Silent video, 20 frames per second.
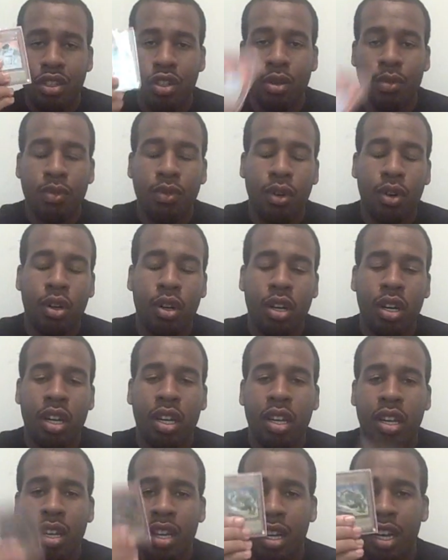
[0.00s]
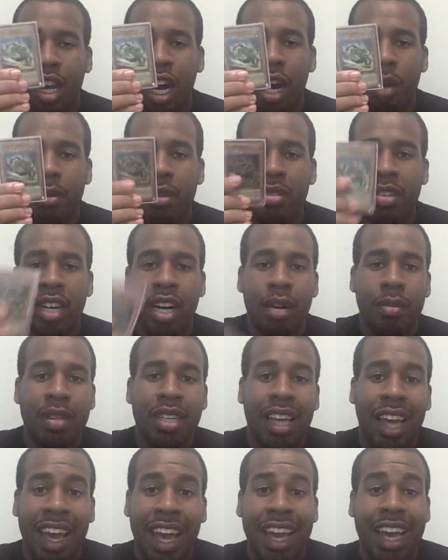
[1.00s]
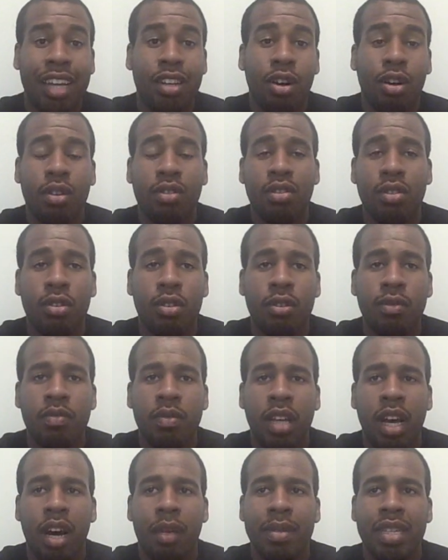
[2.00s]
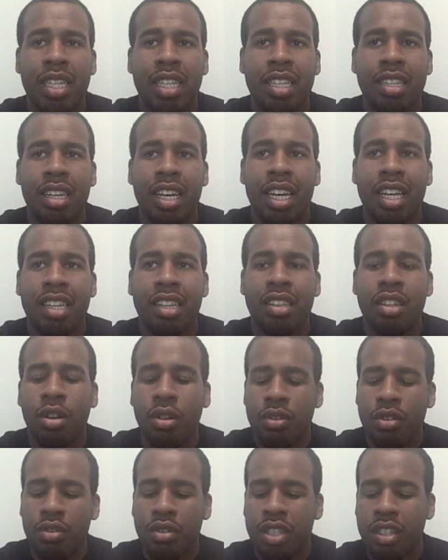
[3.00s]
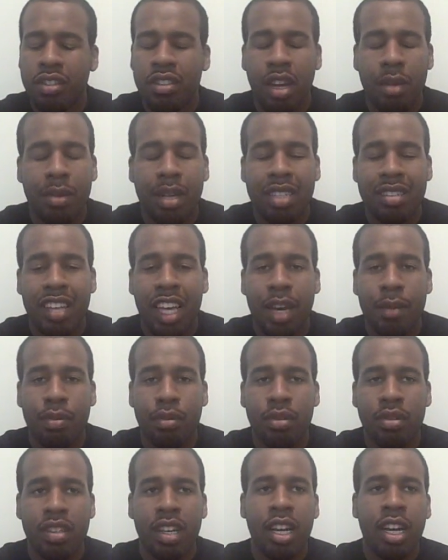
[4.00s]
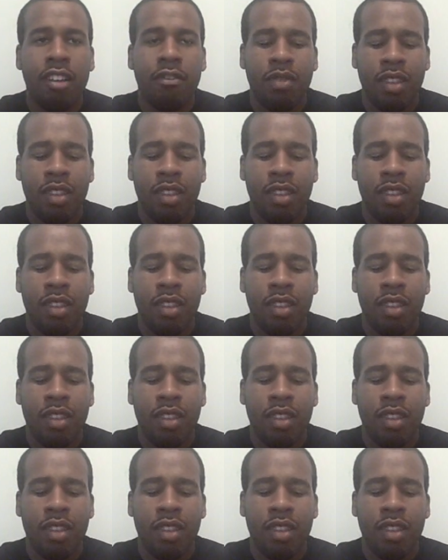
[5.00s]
Dupe Frog, Goblin Zombie, and Dark Soul. I mean, and those are just some examples.